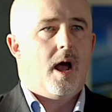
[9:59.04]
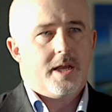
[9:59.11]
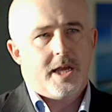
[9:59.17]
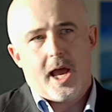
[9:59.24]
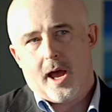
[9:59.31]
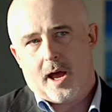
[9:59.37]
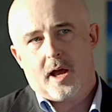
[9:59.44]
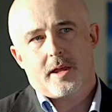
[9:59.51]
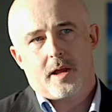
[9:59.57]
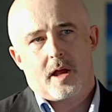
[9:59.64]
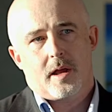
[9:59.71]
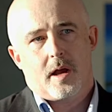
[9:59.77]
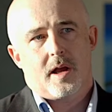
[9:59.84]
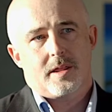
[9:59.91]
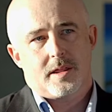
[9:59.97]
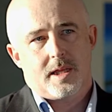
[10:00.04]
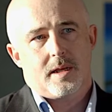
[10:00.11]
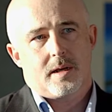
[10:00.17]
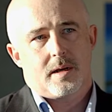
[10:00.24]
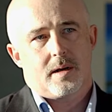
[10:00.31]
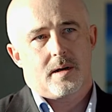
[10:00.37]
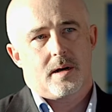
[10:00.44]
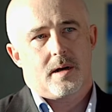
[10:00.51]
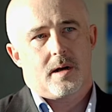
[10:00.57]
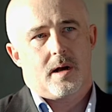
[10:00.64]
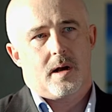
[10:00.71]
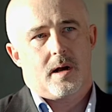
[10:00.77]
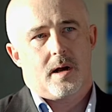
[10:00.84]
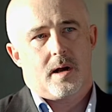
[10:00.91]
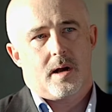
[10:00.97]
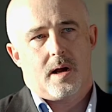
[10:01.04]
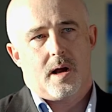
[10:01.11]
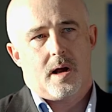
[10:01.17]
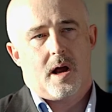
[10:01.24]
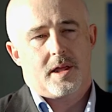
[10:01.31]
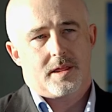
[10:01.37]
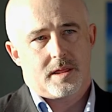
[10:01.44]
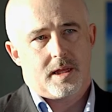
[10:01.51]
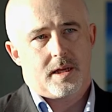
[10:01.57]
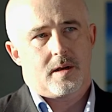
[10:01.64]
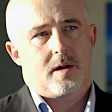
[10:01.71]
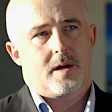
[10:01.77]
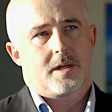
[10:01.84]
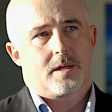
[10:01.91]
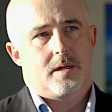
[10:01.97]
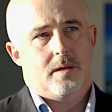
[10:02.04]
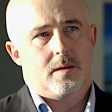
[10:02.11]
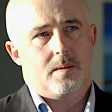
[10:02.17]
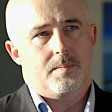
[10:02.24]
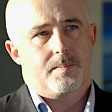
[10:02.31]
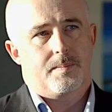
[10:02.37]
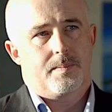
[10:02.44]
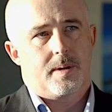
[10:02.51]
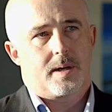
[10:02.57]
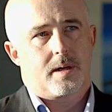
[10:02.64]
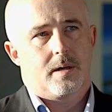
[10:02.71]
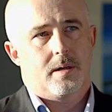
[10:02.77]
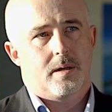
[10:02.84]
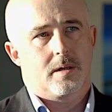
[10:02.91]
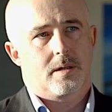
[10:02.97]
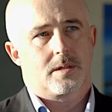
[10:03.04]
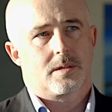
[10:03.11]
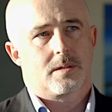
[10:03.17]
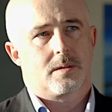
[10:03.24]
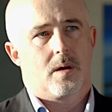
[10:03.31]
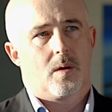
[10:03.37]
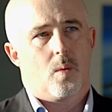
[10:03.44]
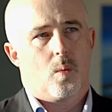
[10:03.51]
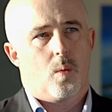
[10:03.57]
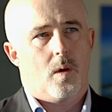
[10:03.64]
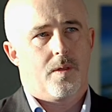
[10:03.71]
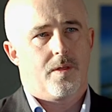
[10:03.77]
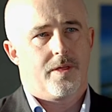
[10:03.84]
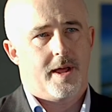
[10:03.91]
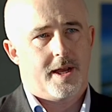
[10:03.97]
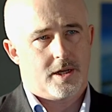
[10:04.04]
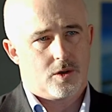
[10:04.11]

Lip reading: I think I think I do, because what they